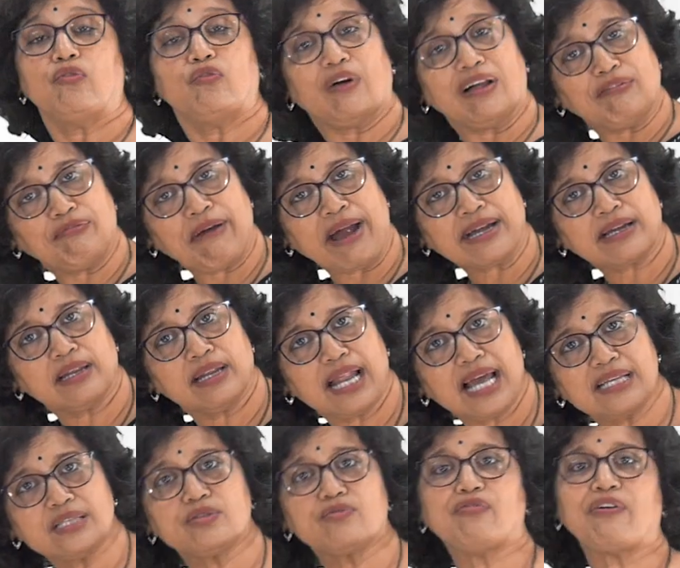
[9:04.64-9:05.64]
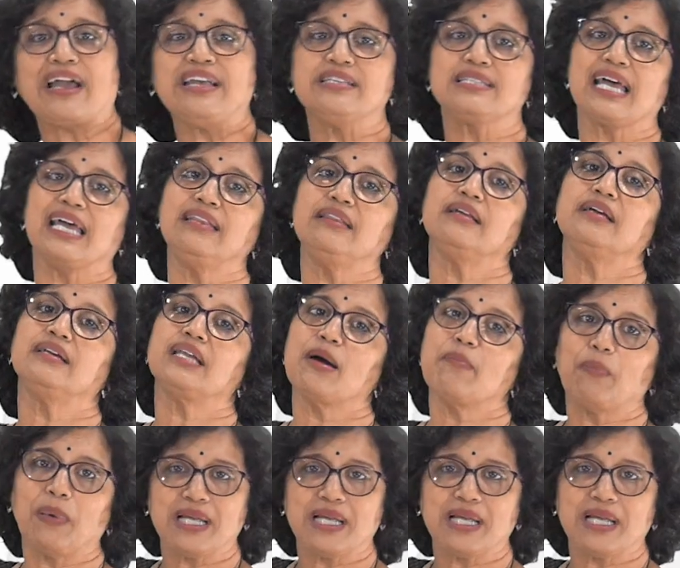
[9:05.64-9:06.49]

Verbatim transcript: one factor as 5 sine theta